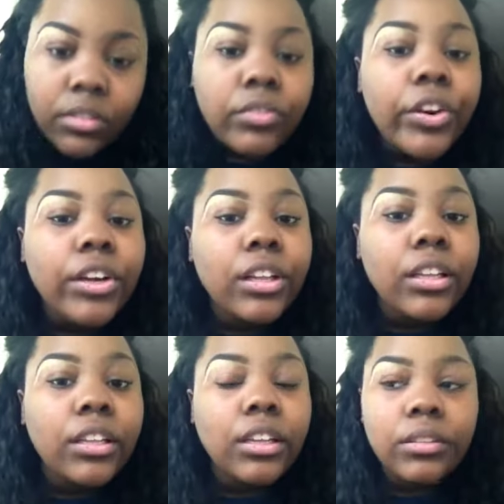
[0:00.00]
Very
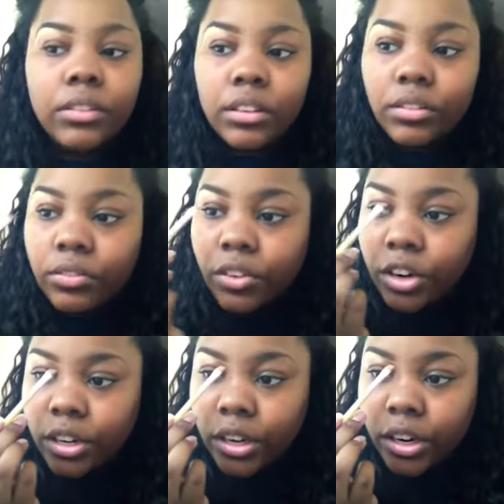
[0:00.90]
lightly in the
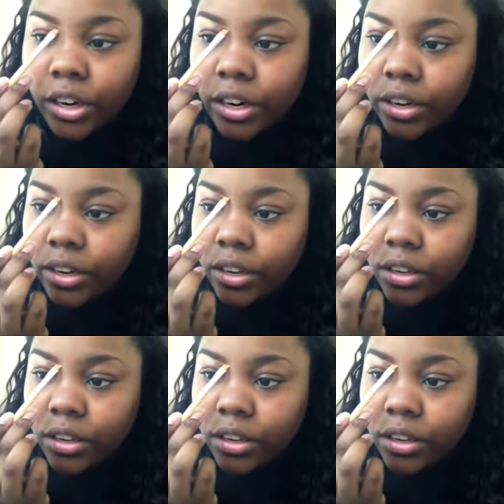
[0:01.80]
front area.